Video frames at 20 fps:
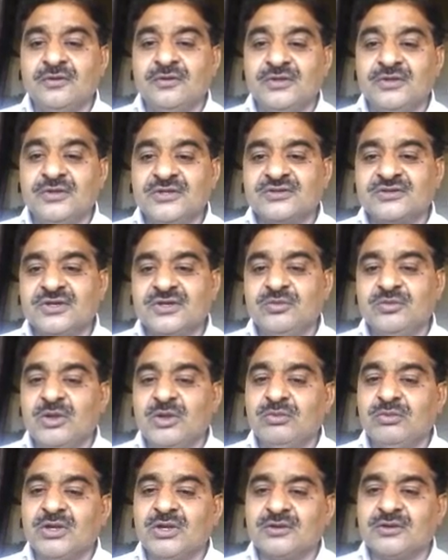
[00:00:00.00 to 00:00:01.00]
This
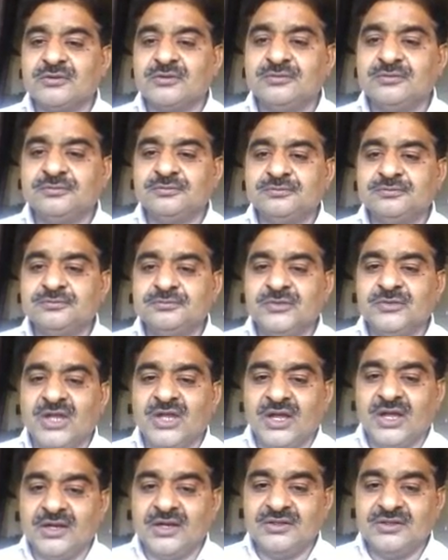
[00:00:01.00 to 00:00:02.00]
remember.
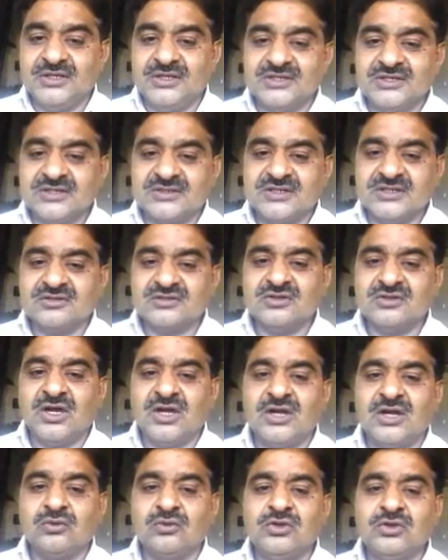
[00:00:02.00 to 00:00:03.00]
And this is
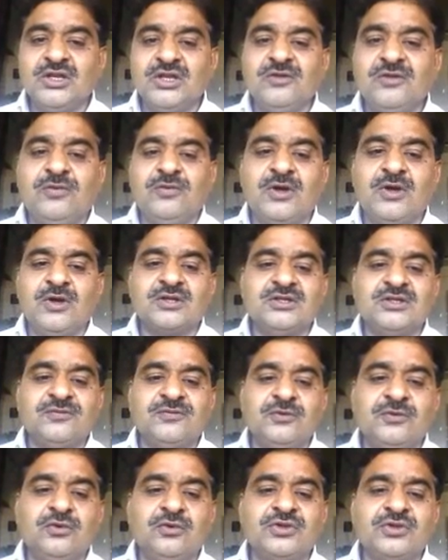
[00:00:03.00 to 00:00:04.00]
not only for the
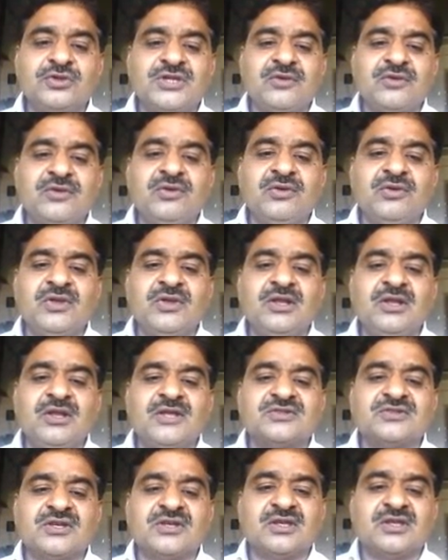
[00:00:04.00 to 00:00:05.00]
fluids having
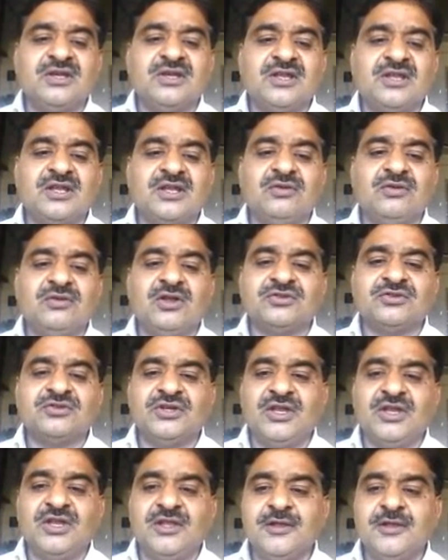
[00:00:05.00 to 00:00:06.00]
lesser critical
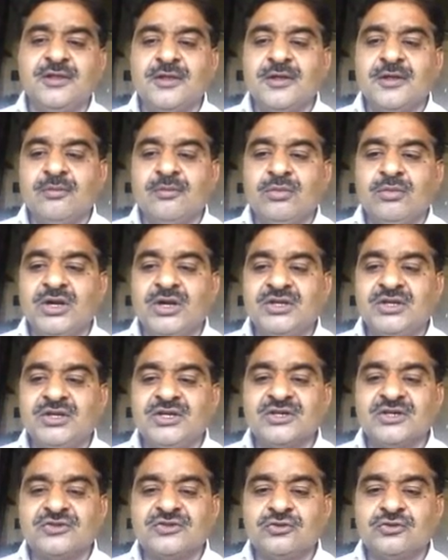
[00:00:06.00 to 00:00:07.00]
velocity, but
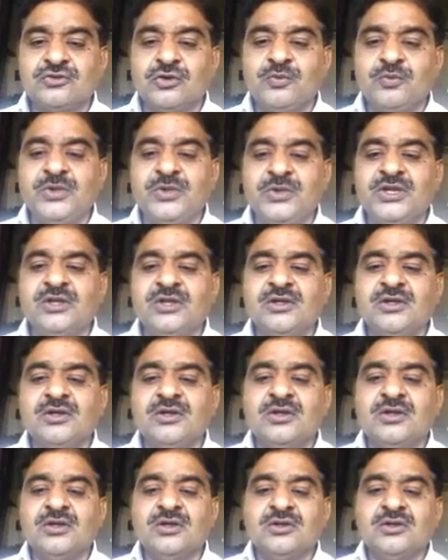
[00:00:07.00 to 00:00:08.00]
it should be
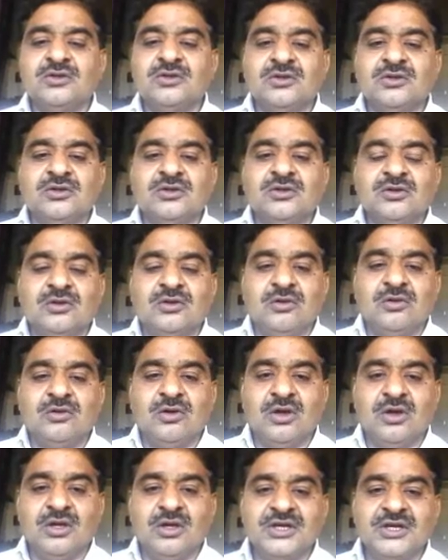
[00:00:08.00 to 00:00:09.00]

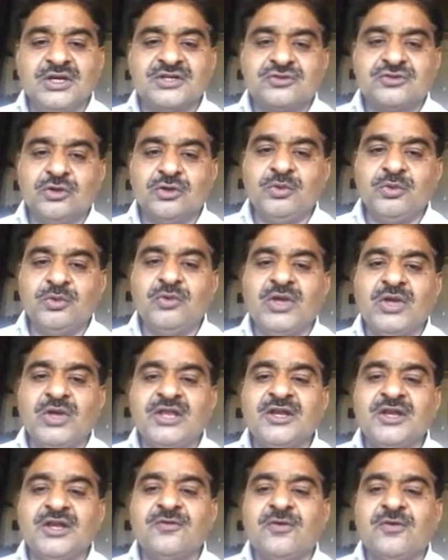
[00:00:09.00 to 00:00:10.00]

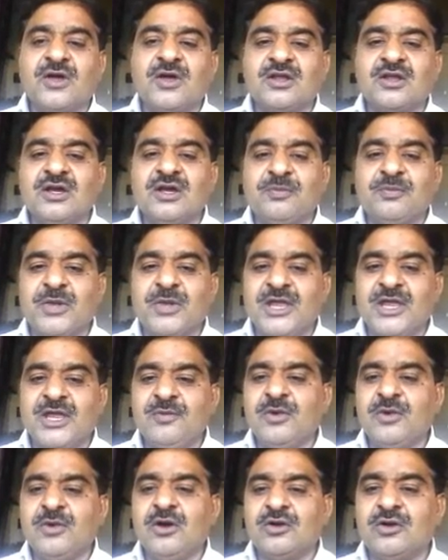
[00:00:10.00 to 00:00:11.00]
valid for a
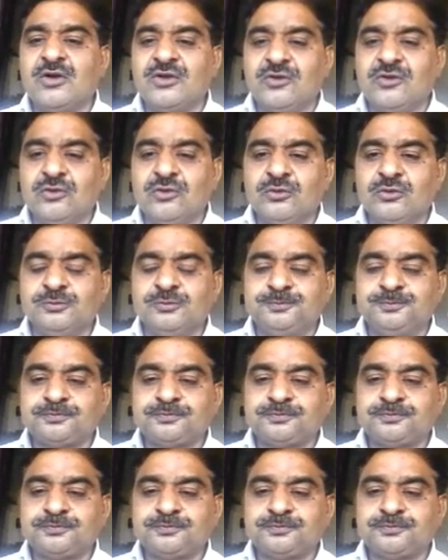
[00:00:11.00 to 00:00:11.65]
pipe or tube